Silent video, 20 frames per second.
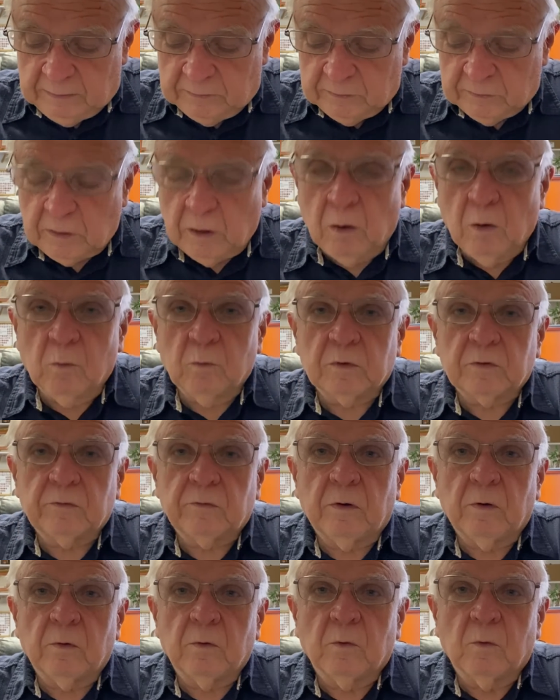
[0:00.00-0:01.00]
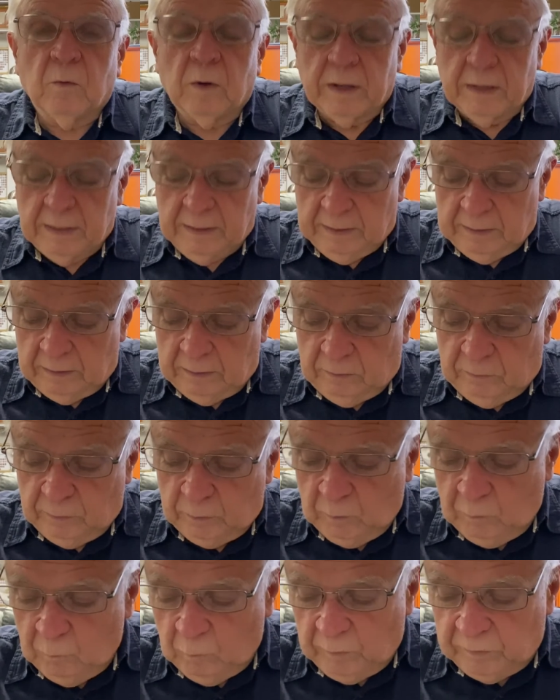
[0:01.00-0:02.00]
The stone was rolled away and the
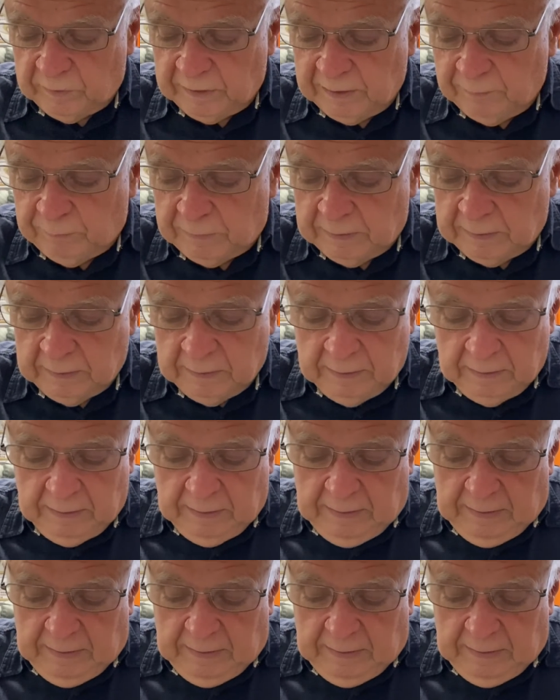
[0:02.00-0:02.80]
tomb was empty.